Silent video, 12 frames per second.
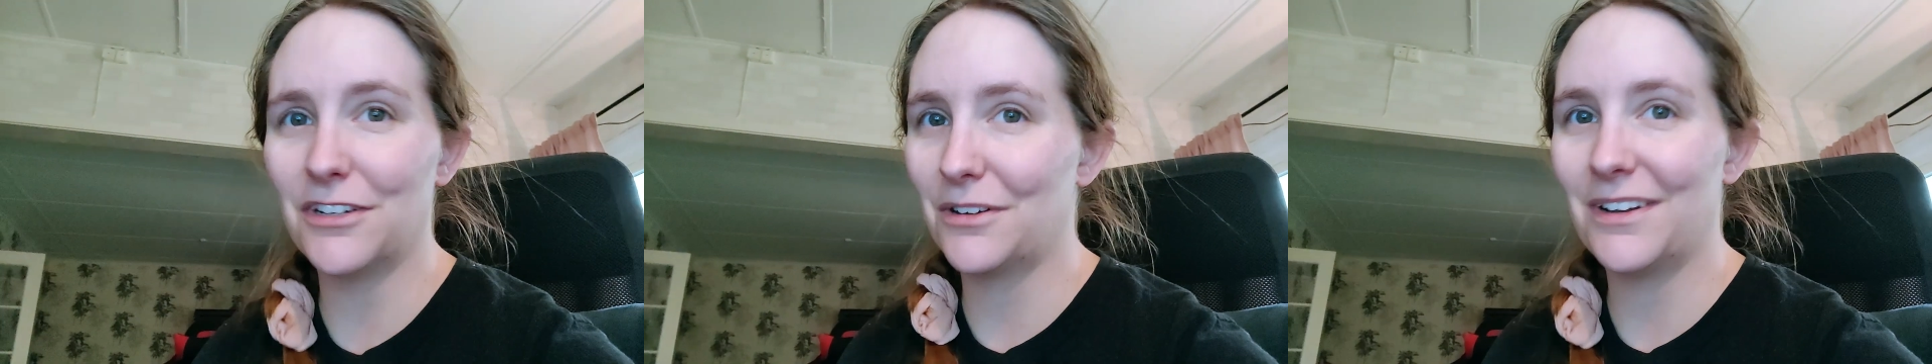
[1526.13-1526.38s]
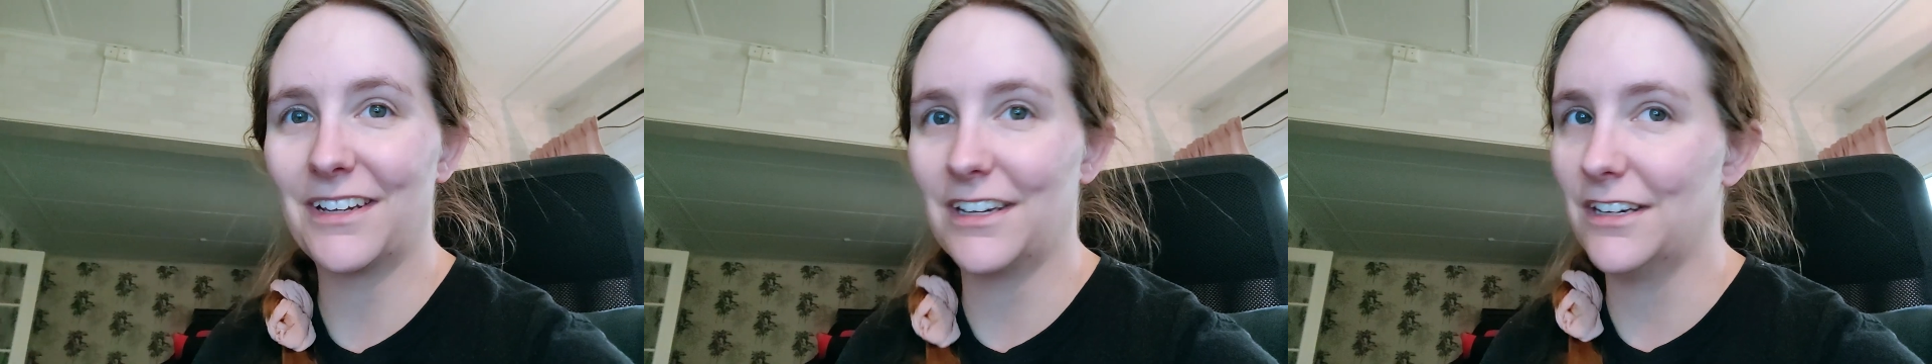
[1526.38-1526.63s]
you
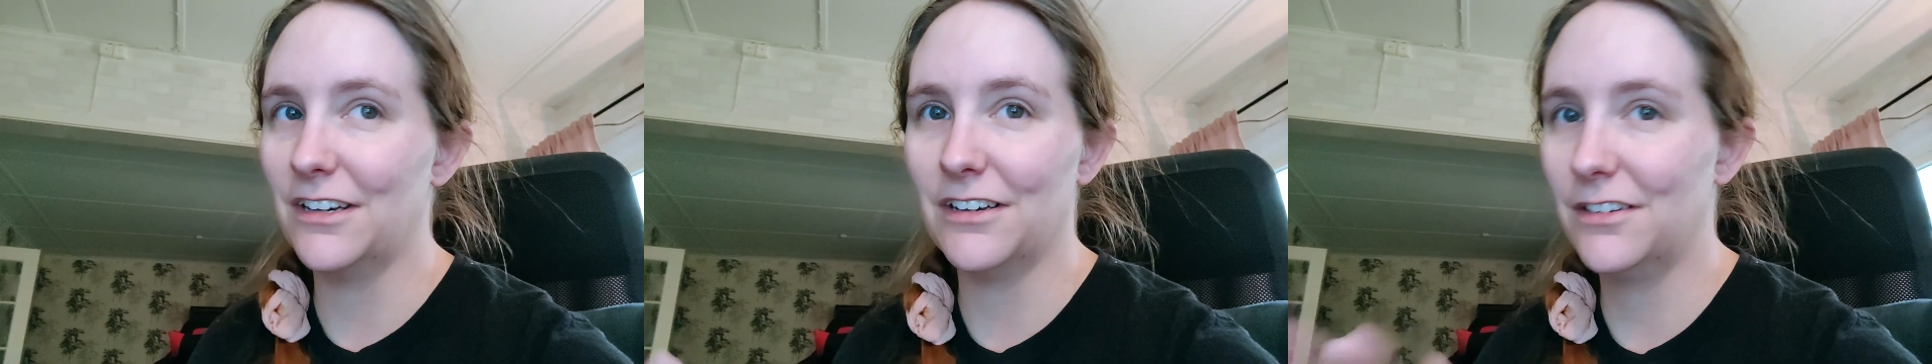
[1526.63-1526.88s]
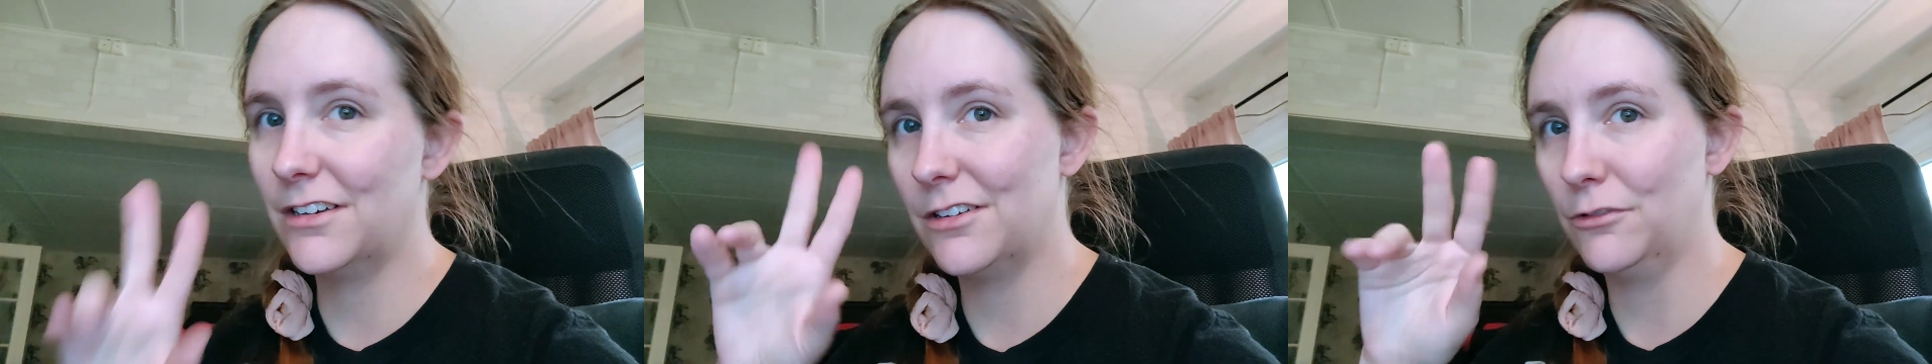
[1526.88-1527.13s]
know, like a
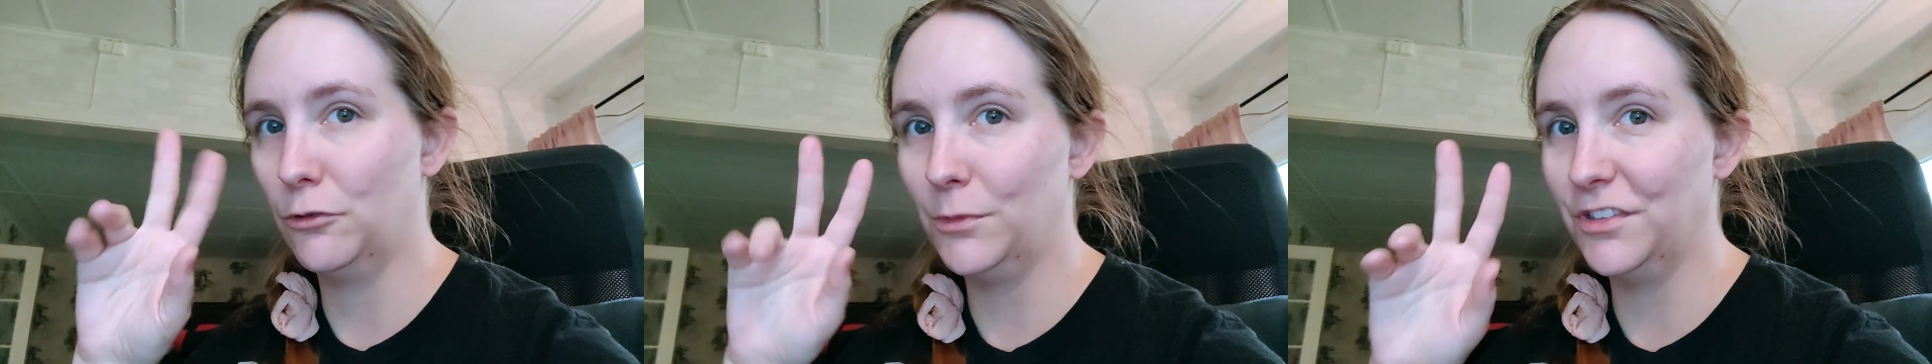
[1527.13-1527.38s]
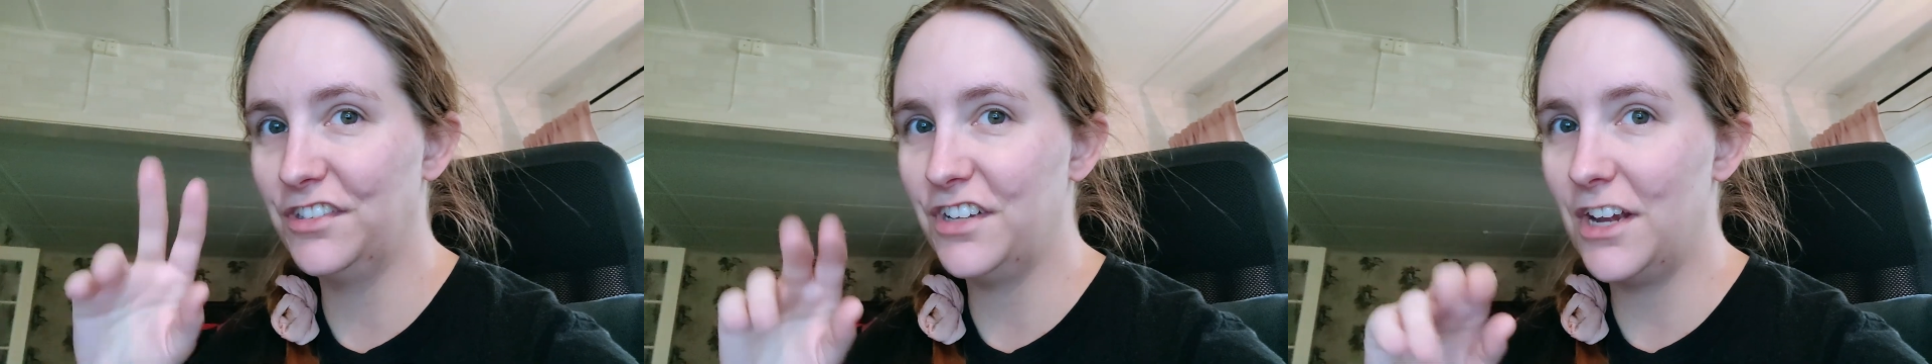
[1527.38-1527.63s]

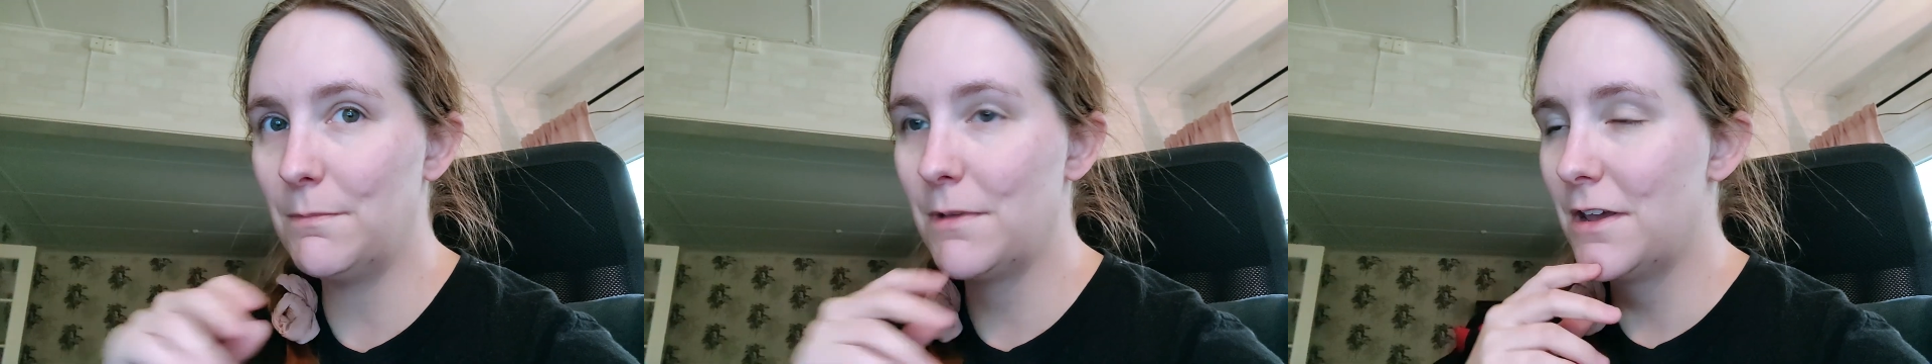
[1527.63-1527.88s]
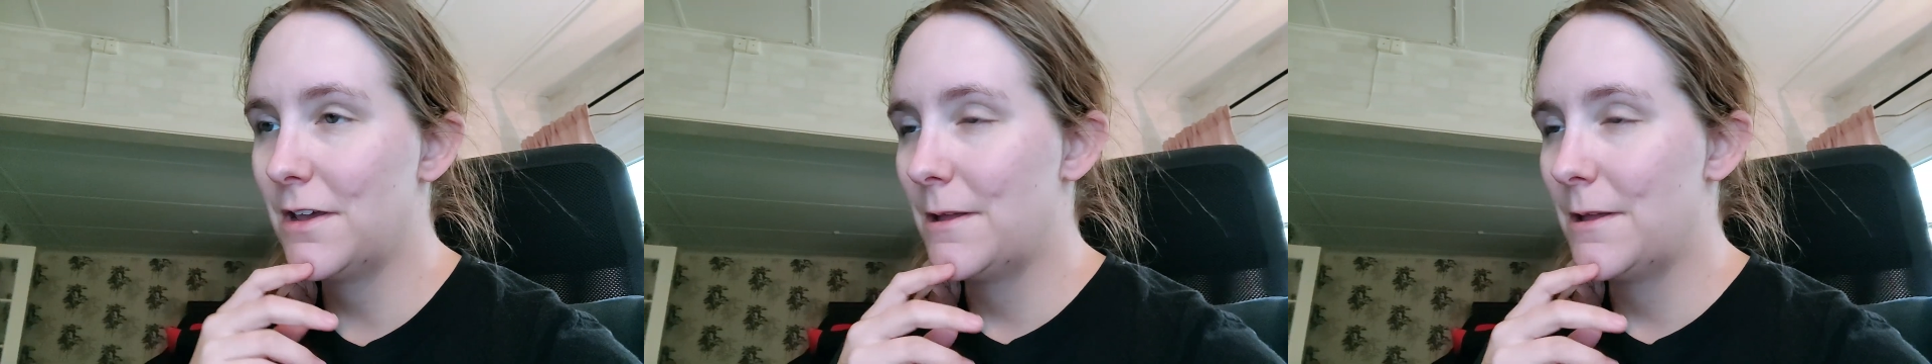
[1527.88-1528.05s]
normal seam.